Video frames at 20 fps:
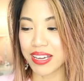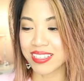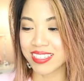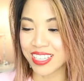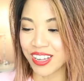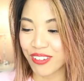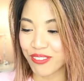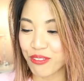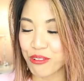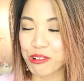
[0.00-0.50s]

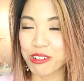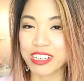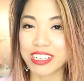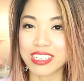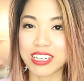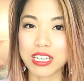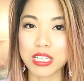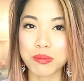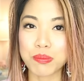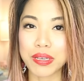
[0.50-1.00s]
myself
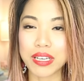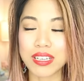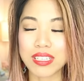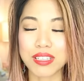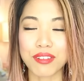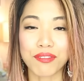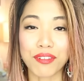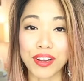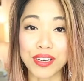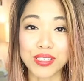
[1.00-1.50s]
organized because
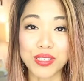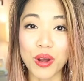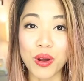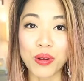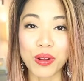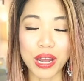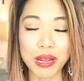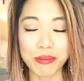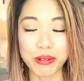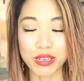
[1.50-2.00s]
if I
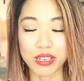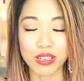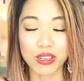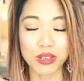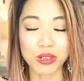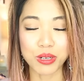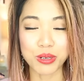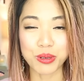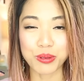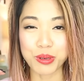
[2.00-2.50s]
don't, I'm going to
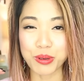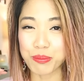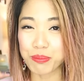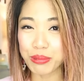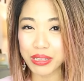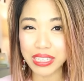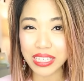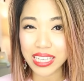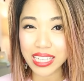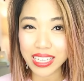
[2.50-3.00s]

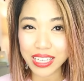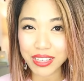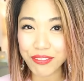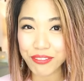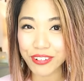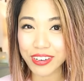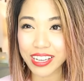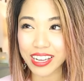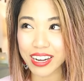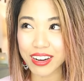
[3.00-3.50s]
completely
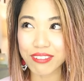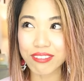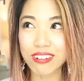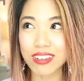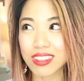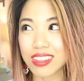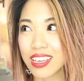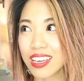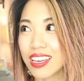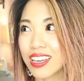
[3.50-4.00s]
forget
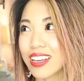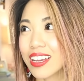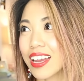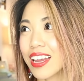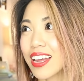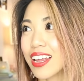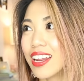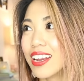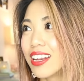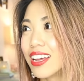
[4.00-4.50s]
everything
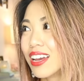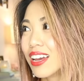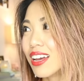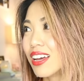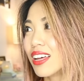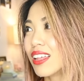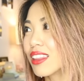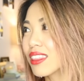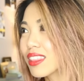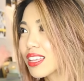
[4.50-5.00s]
and
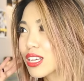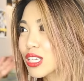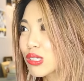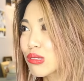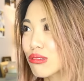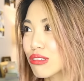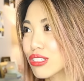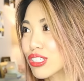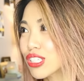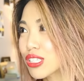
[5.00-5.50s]

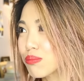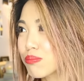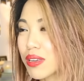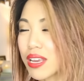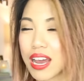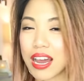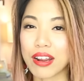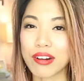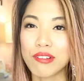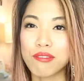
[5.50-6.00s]
things will just
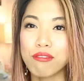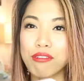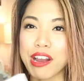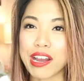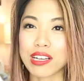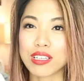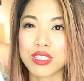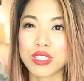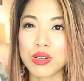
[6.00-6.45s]
be out of whack.